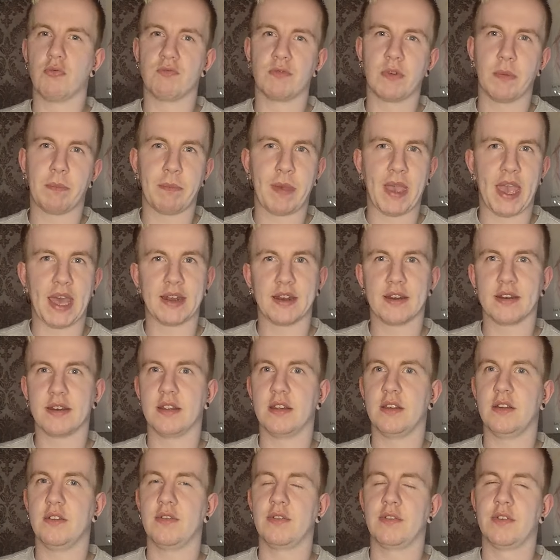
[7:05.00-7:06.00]

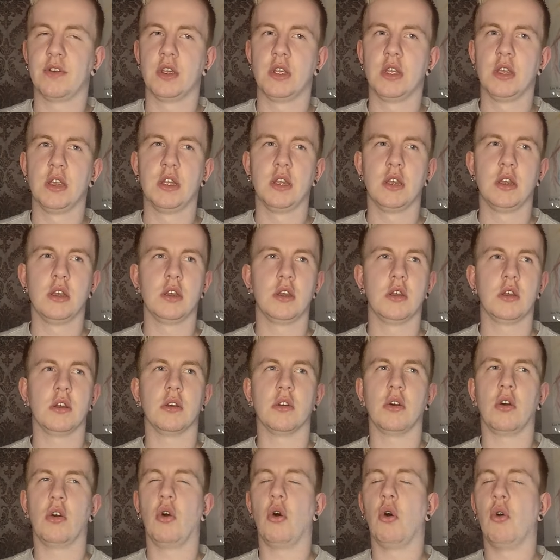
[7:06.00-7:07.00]
repetitive,
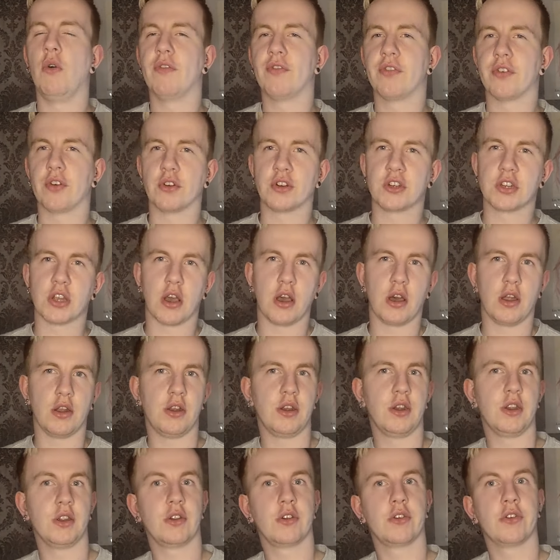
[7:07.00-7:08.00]

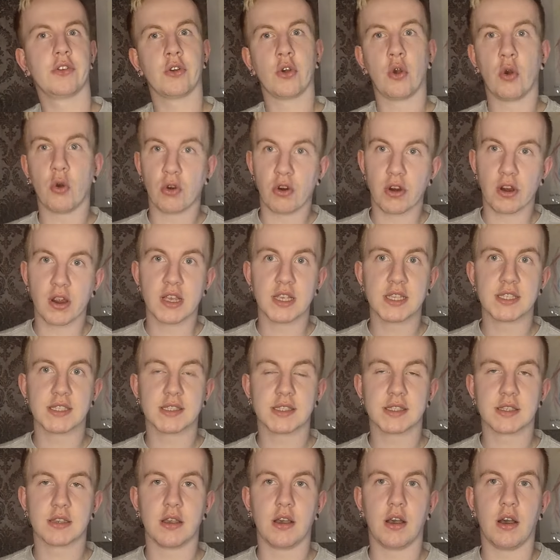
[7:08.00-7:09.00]
overdone
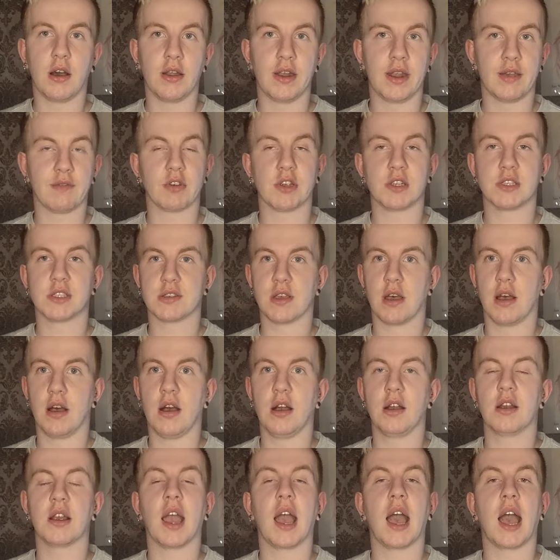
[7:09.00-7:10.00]
chorus on every
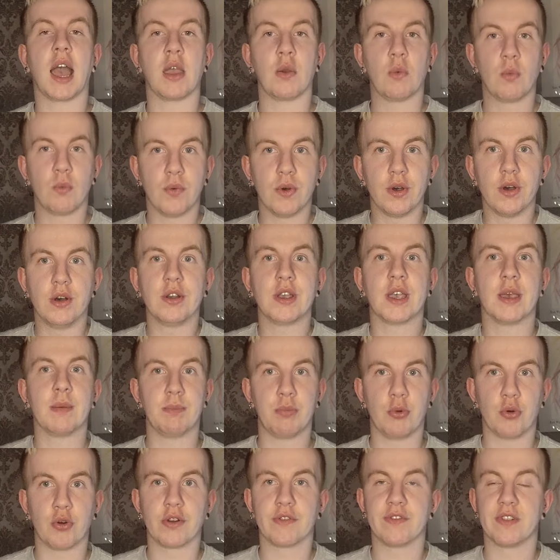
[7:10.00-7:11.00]
song, I will get
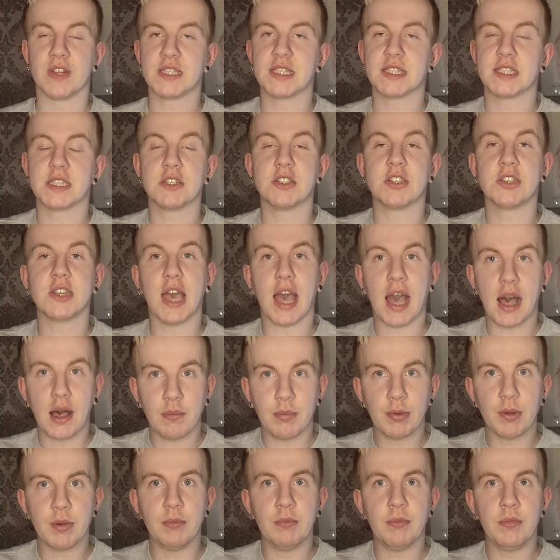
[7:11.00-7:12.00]
bored of listening to the
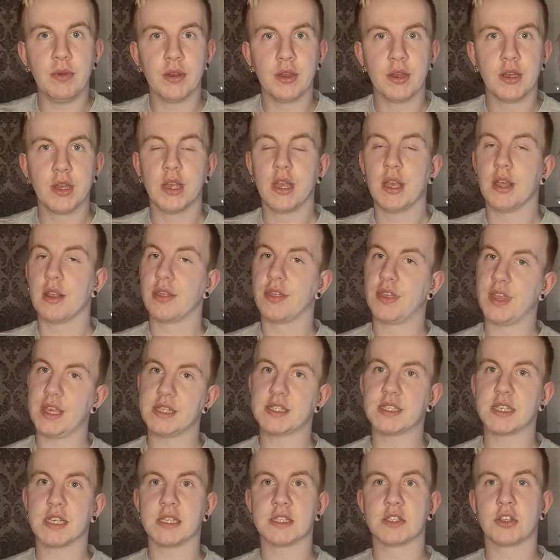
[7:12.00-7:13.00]
album.
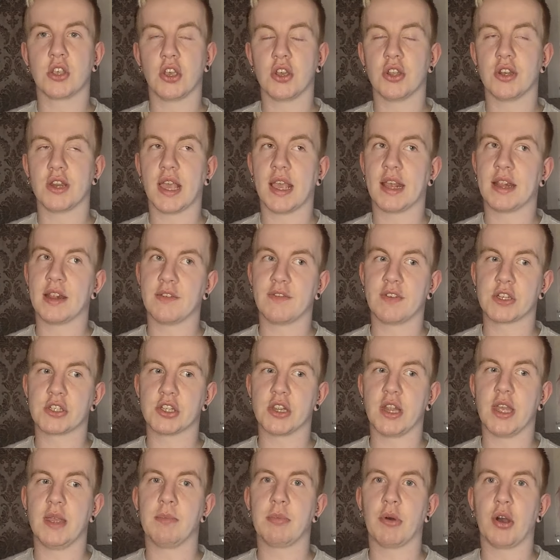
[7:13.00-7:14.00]
This is good
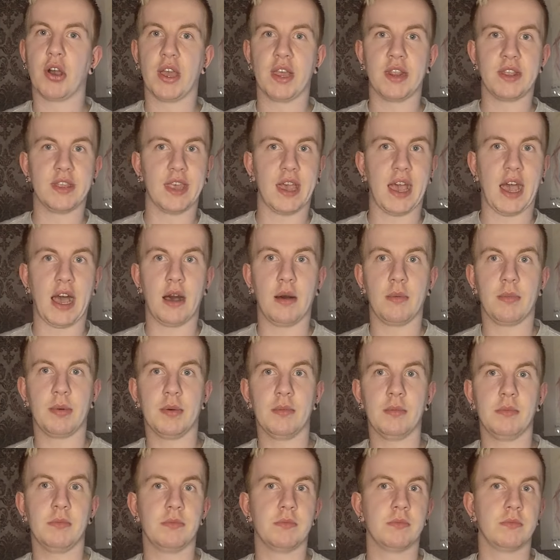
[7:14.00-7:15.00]
individually, but in the
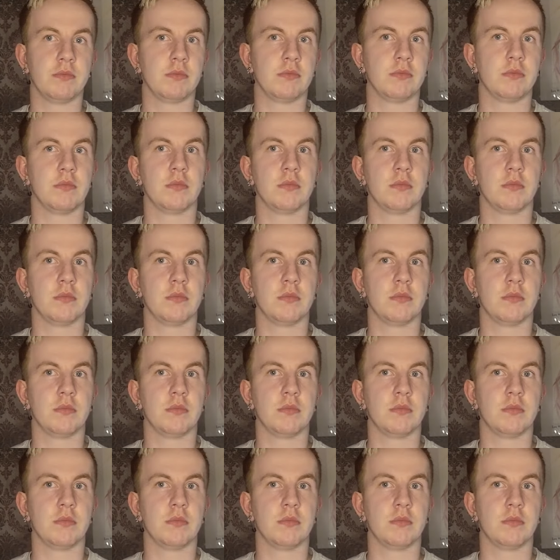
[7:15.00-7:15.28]
album,